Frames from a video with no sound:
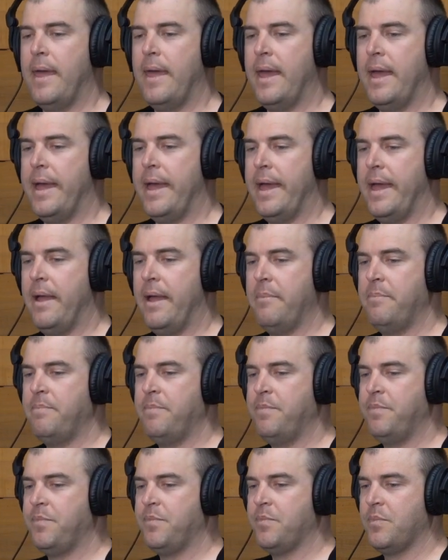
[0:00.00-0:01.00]

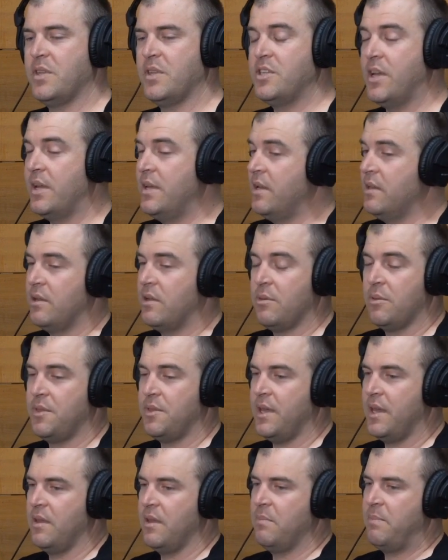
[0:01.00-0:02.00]
It's only a little
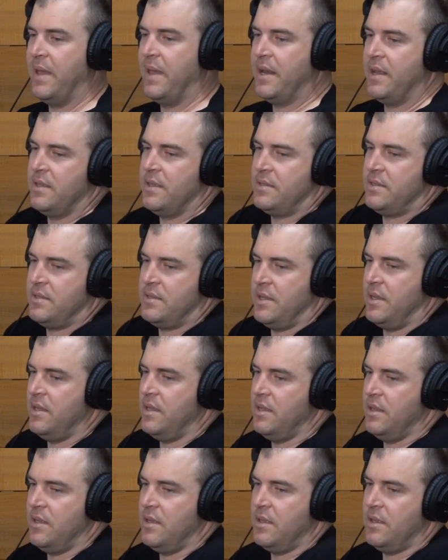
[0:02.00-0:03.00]
thing,
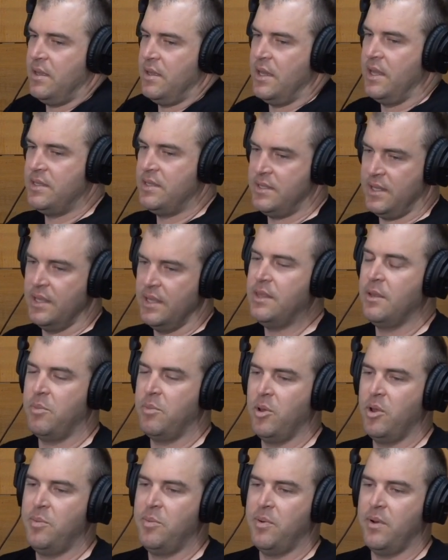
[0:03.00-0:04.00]
but it's in the
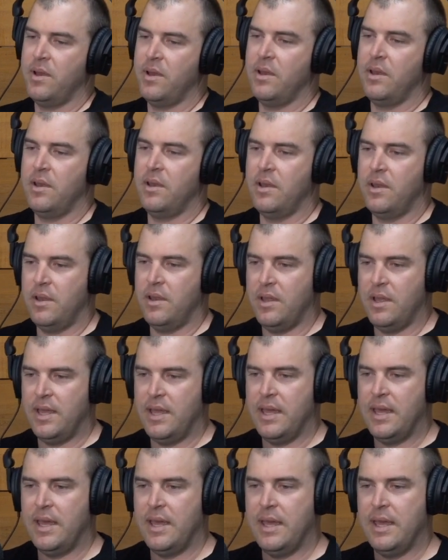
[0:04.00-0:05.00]
blueprint
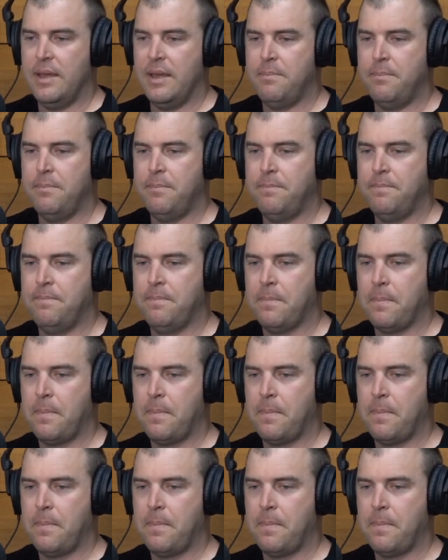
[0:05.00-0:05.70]
on